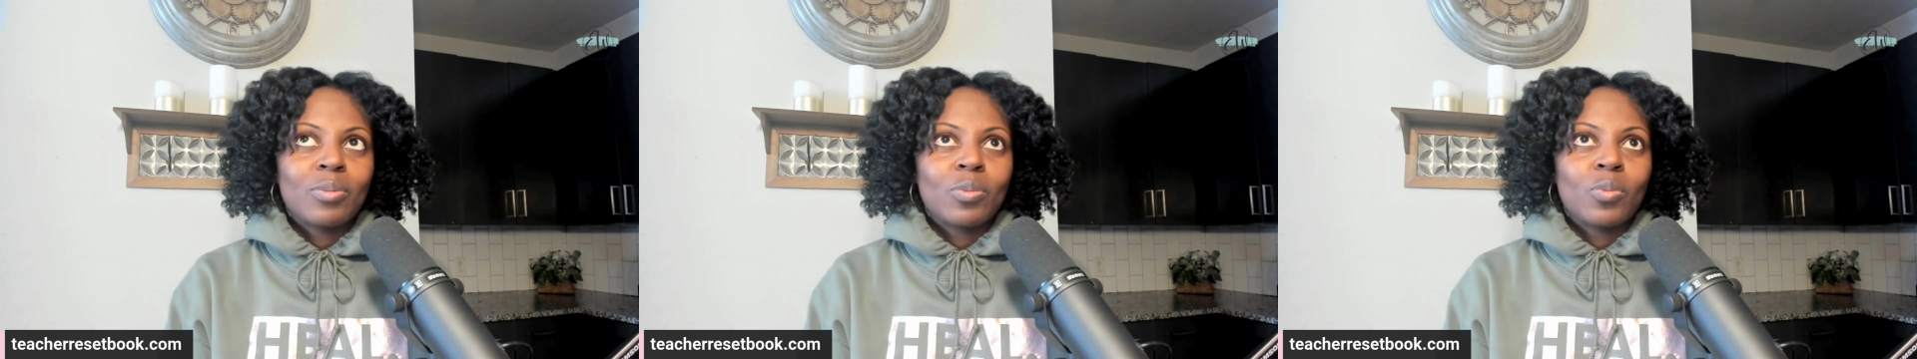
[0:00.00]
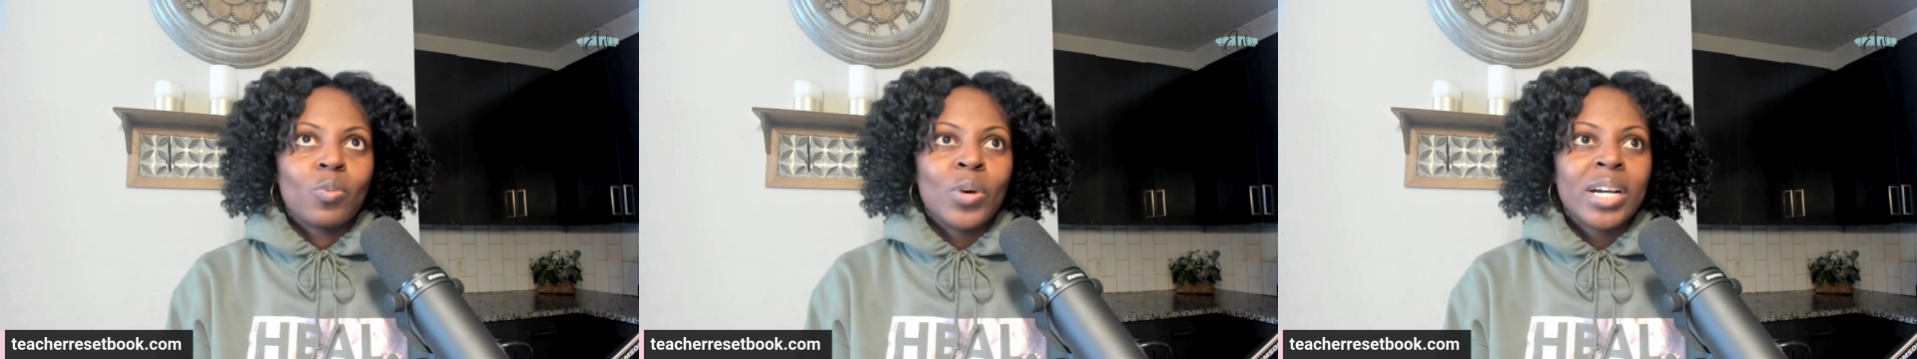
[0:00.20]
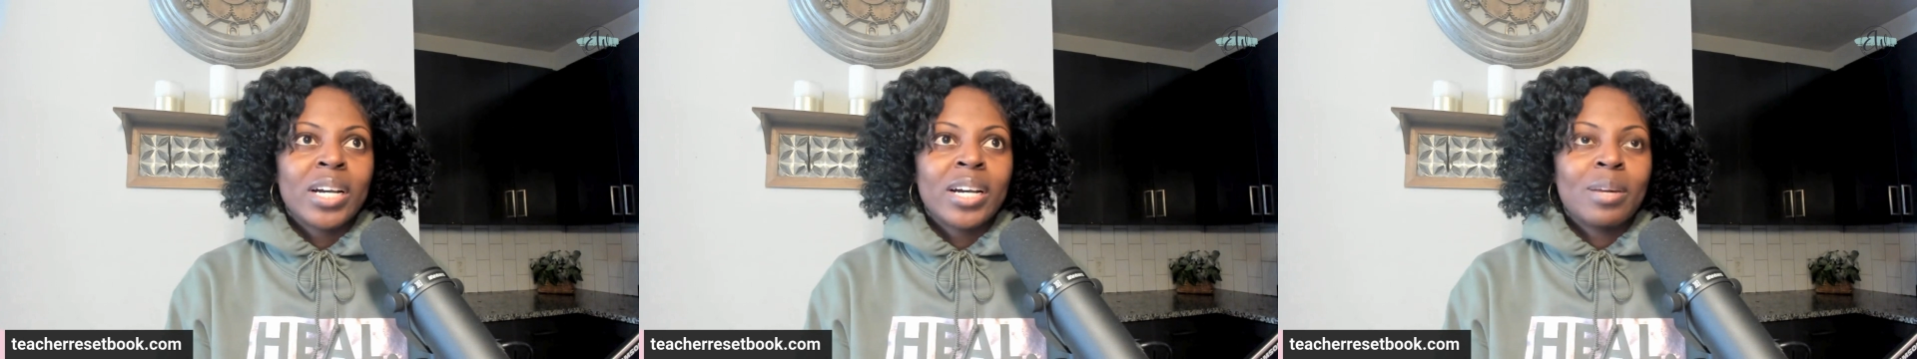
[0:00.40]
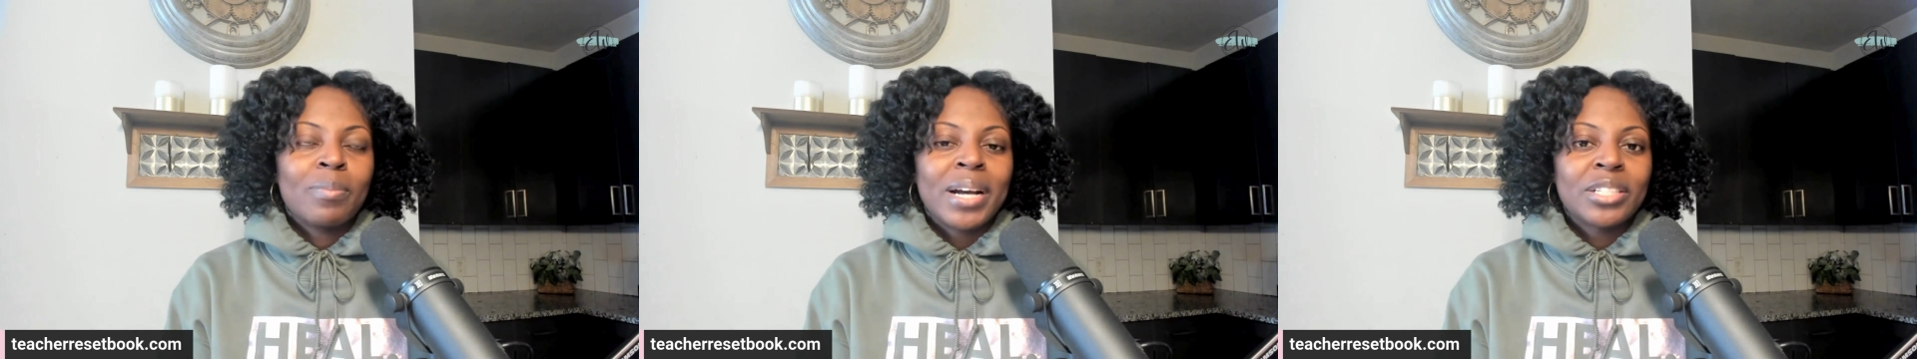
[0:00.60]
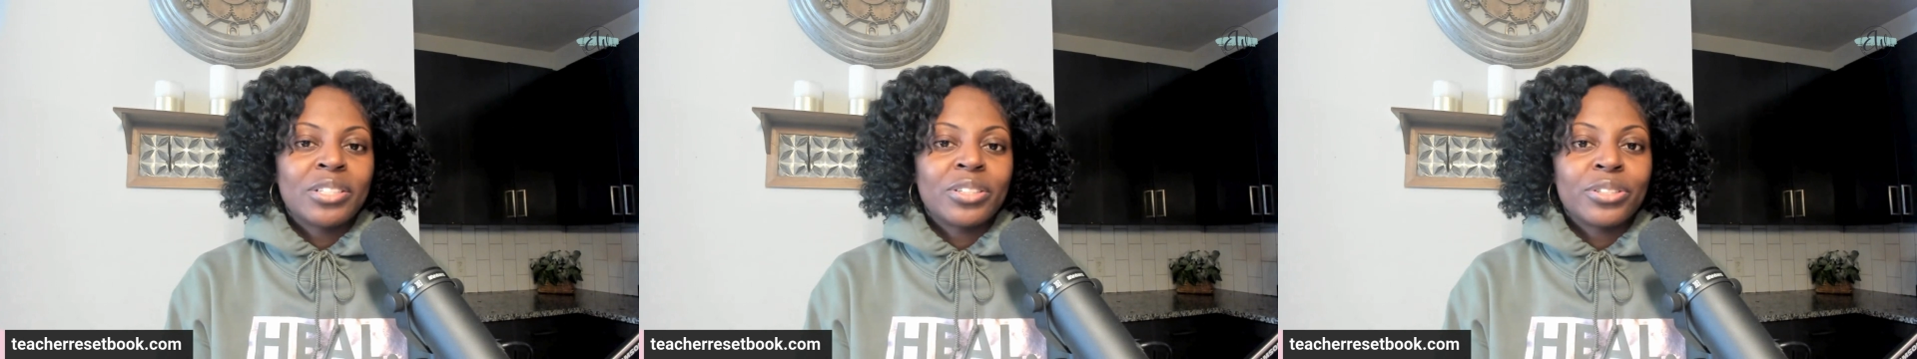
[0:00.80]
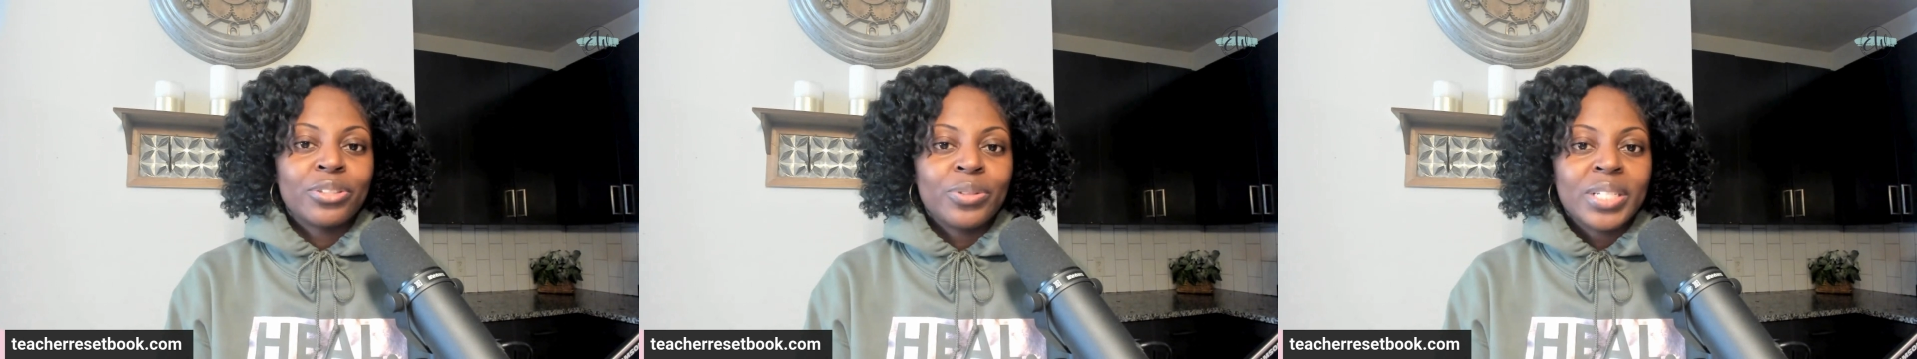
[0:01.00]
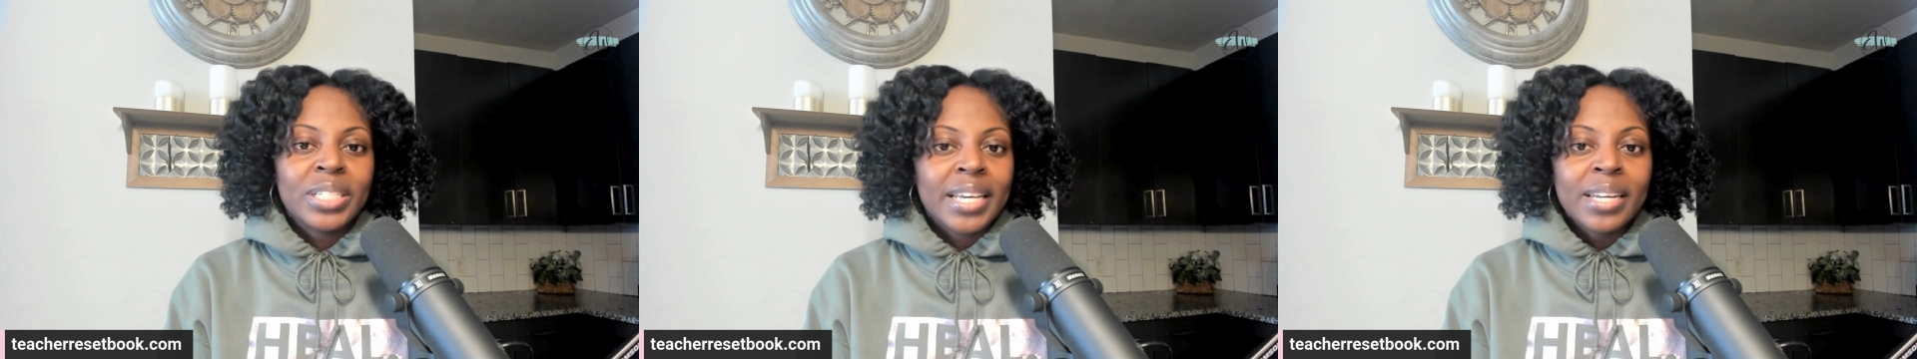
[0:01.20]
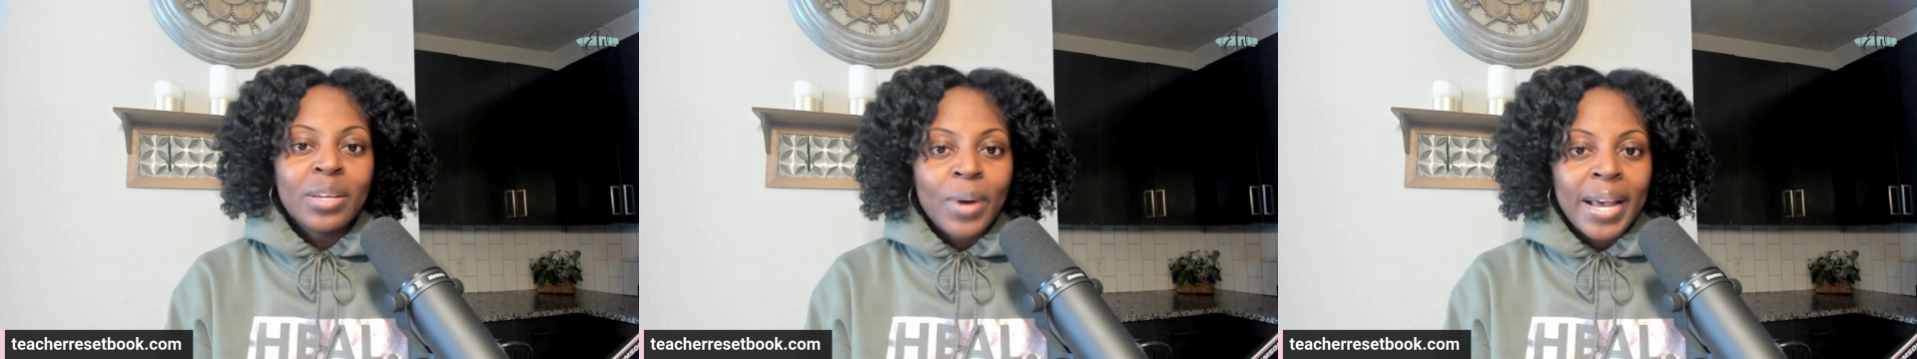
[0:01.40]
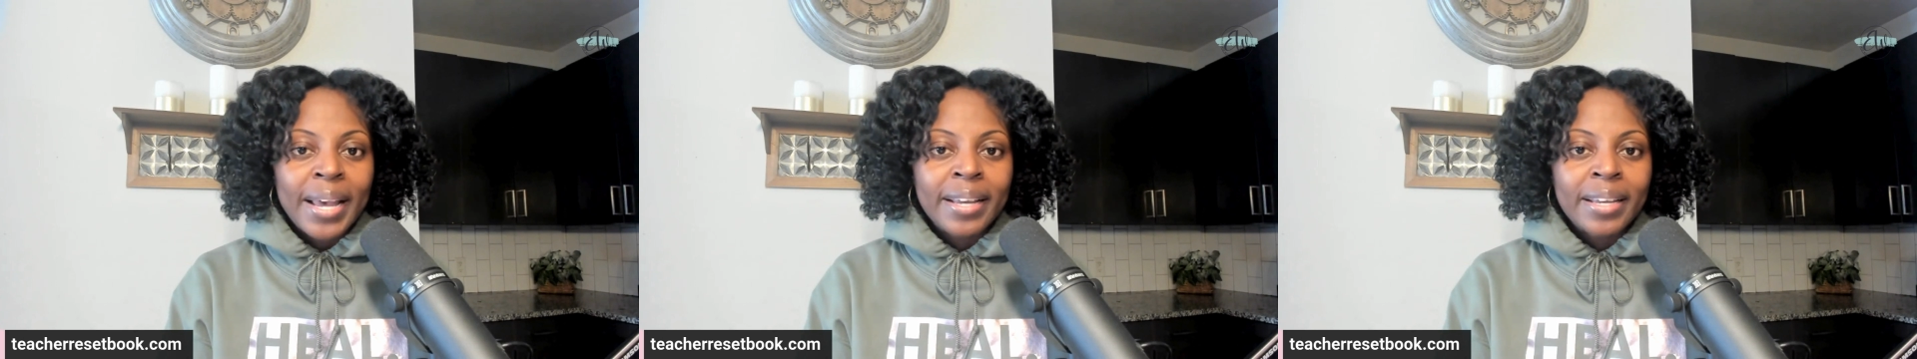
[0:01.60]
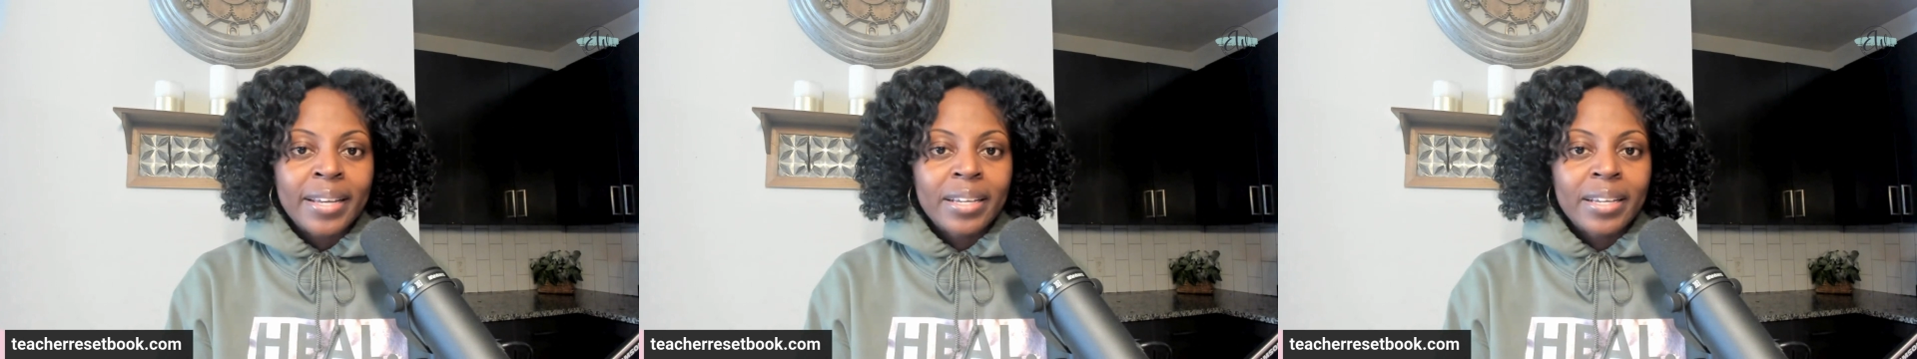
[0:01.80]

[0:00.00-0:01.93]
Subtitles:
what good am I to the students anyway?